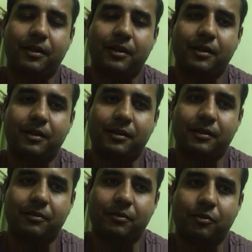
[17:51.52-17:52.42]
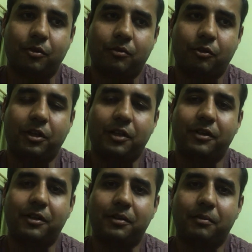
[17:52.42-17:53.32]
uh,
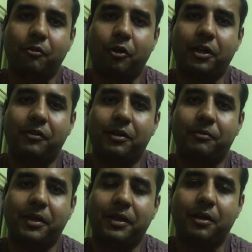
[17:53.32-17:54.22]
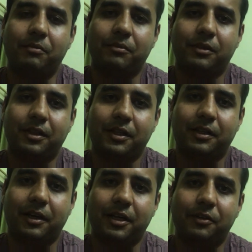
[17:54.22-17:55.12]
whatever whatever may come
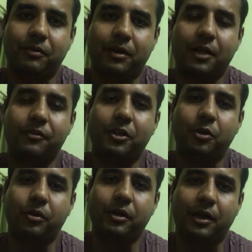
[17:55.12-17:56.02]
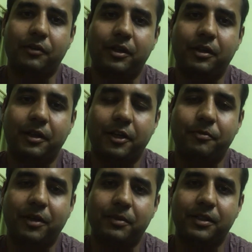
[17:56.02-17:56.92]
that i have i will do i will give
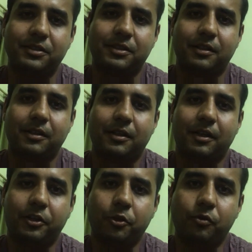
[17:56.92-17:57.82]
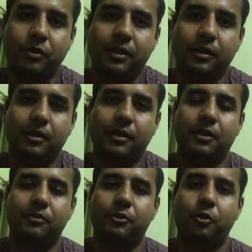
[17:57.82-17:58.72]
my best and you will
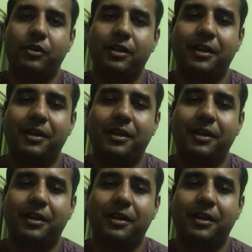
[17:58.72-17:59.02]
have you will